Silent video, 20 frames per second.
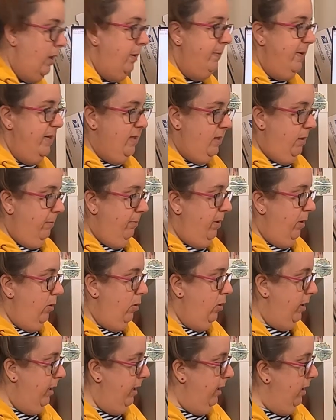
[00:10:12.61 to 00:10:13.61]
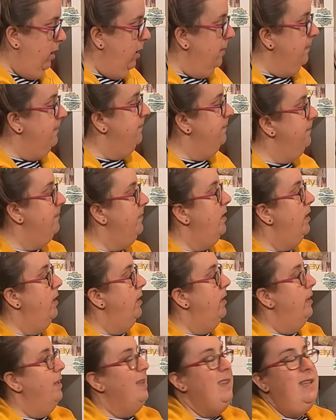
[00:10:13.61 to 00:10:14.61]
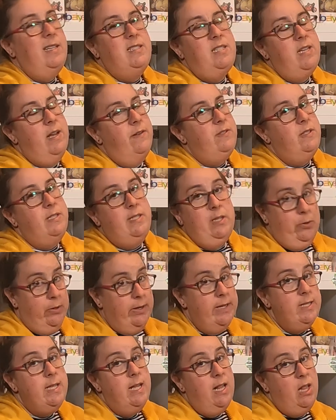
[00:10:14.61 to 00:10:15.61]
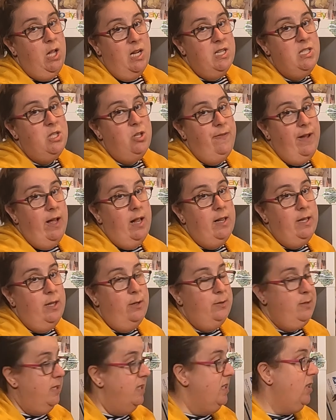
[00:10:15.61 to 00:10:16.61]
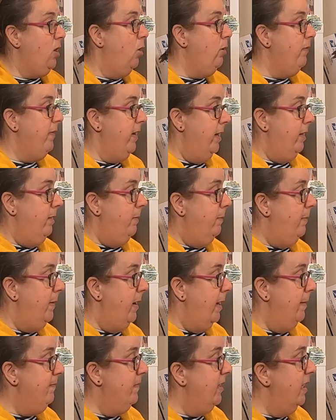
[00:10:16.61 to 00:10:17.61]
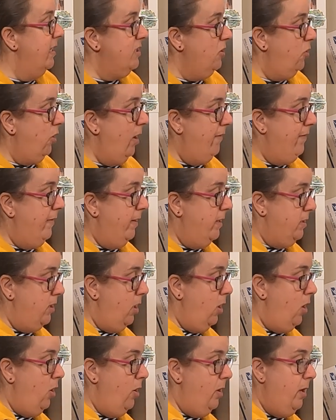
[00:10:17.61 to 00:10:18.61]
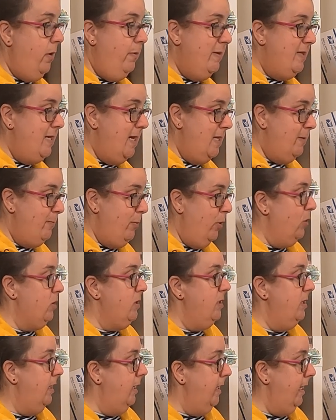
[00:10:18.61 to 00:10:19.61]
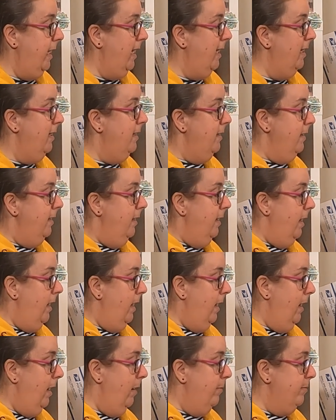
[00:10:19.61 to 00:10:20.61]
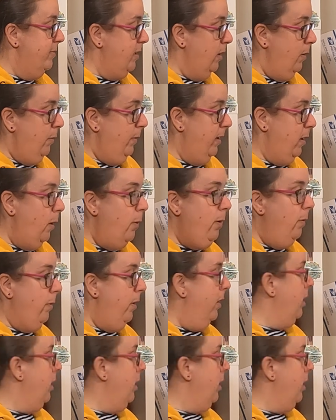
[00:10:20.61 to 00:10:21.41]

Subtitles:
Hubby's computer gear. These have seriously lost their value since COVID, but it's a graphics card. It was his personally. So we know it